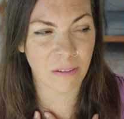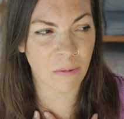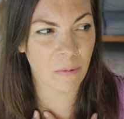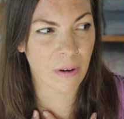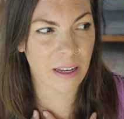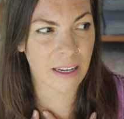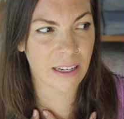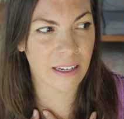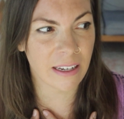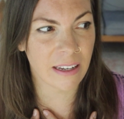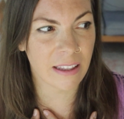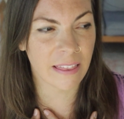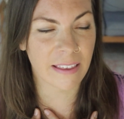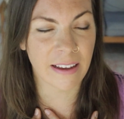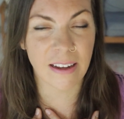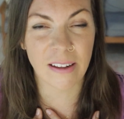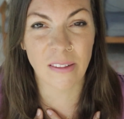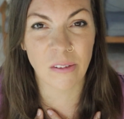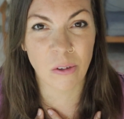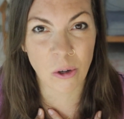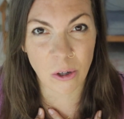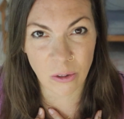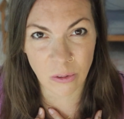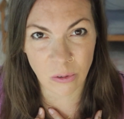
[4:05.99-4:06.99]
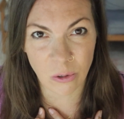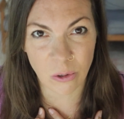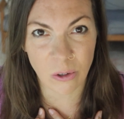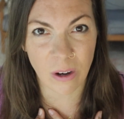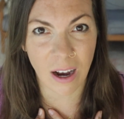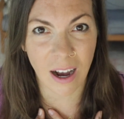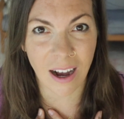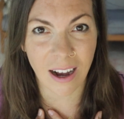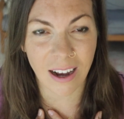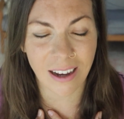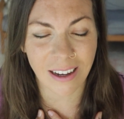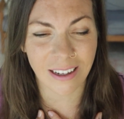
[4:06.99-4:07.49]
When things got too
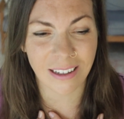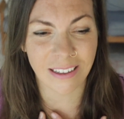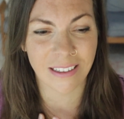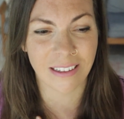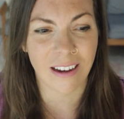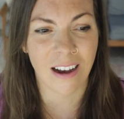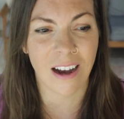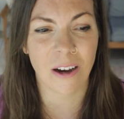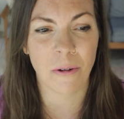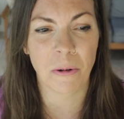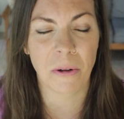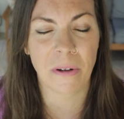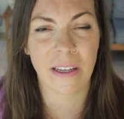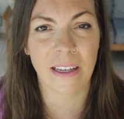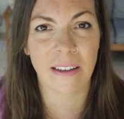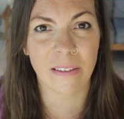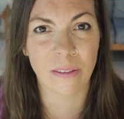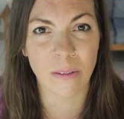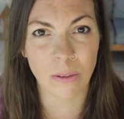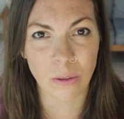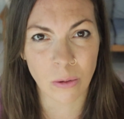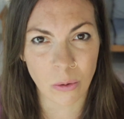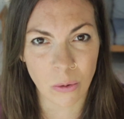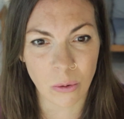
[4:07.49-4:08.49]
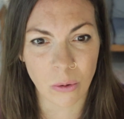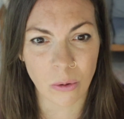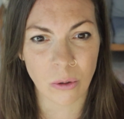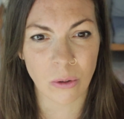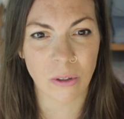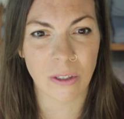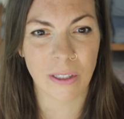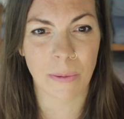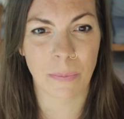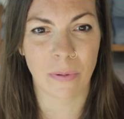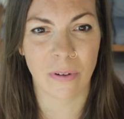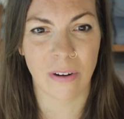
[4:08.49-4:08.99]
hard, I would get so
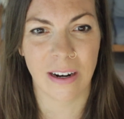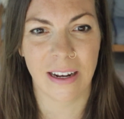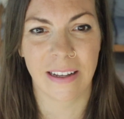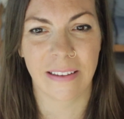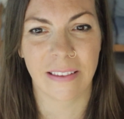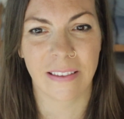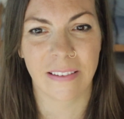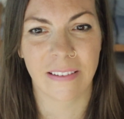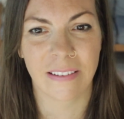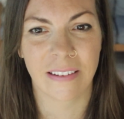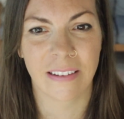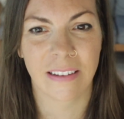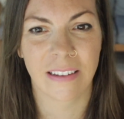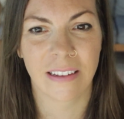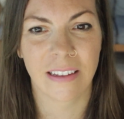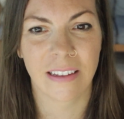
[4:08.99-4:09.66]
depressed.